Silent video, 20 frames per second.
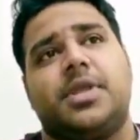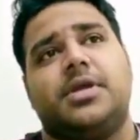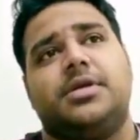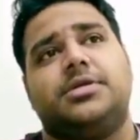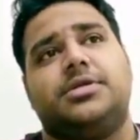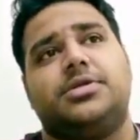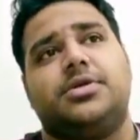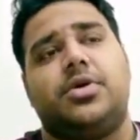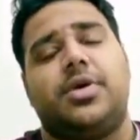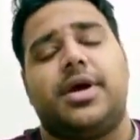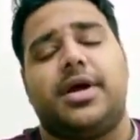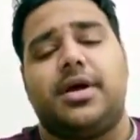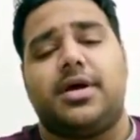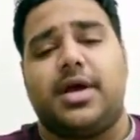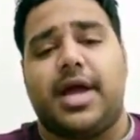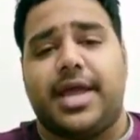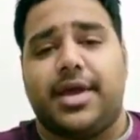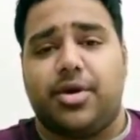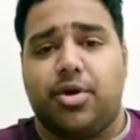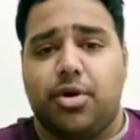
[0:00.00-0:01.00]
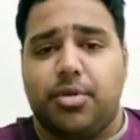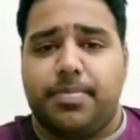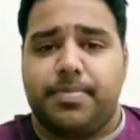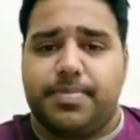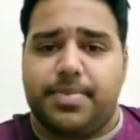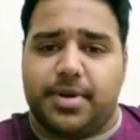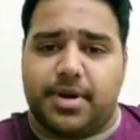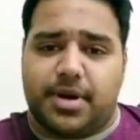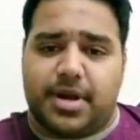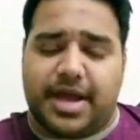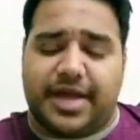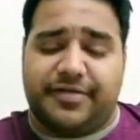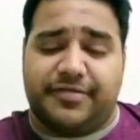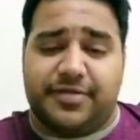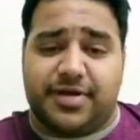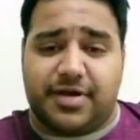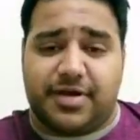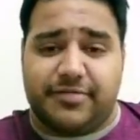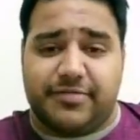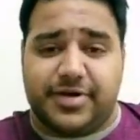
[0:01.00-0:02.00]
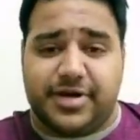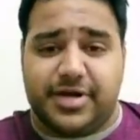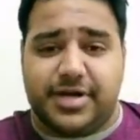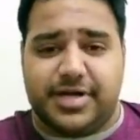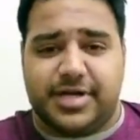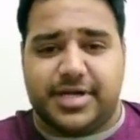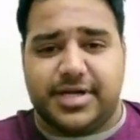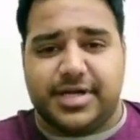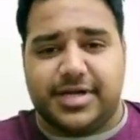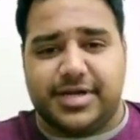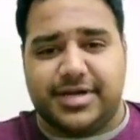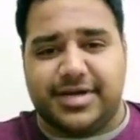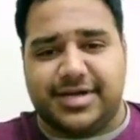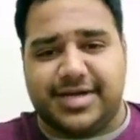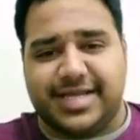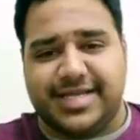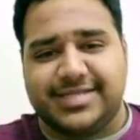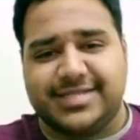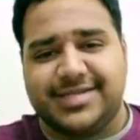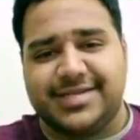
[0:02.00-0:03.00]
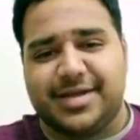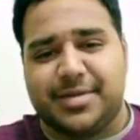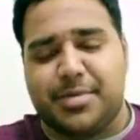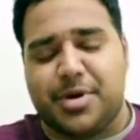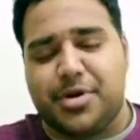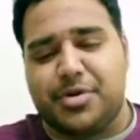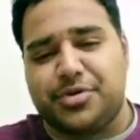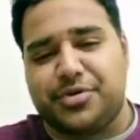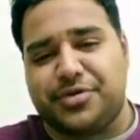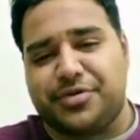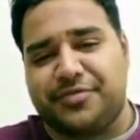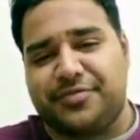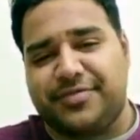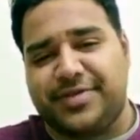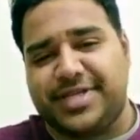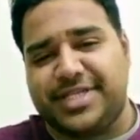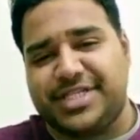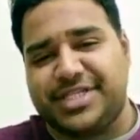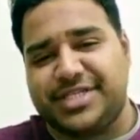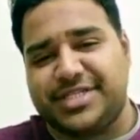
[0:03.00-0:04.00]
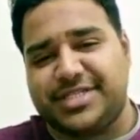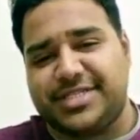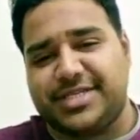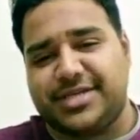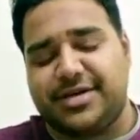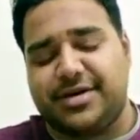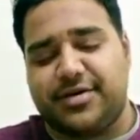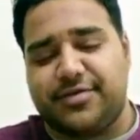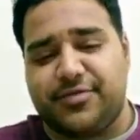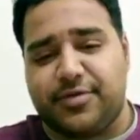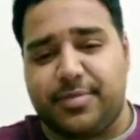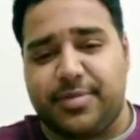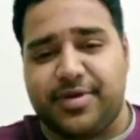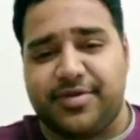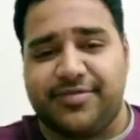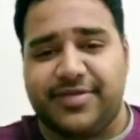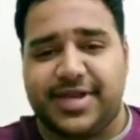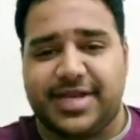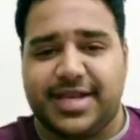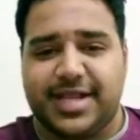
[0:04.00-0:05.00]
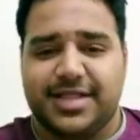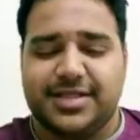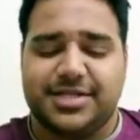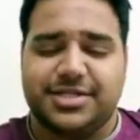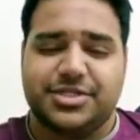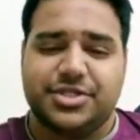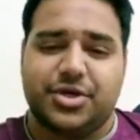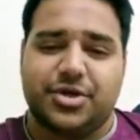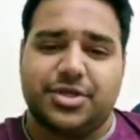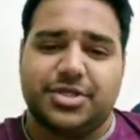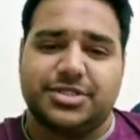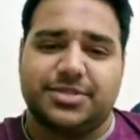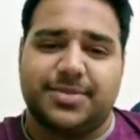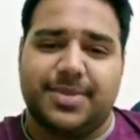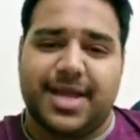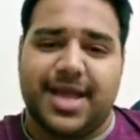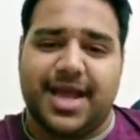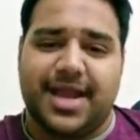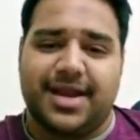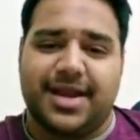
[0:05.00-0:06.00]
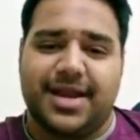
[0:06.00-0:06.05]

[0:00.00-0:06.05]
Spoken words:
So I hope I've covered a decent amount of features here of a perfect health insurance plan,